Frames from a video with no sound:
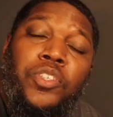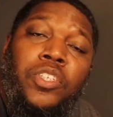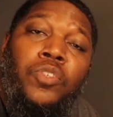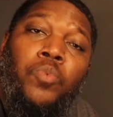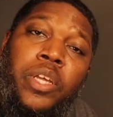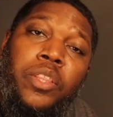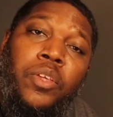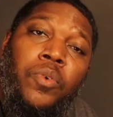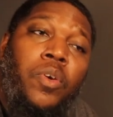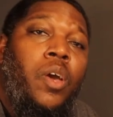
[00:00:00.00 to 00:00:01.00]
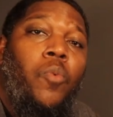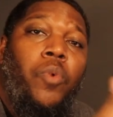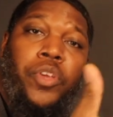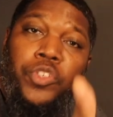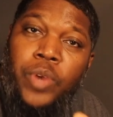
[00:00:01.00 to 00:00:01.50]
machines with you
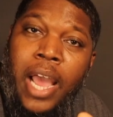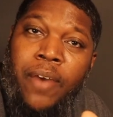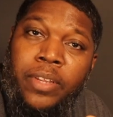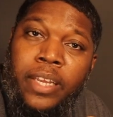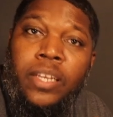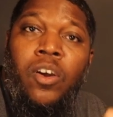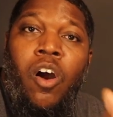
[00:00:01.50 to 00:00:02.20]
when you're traveling,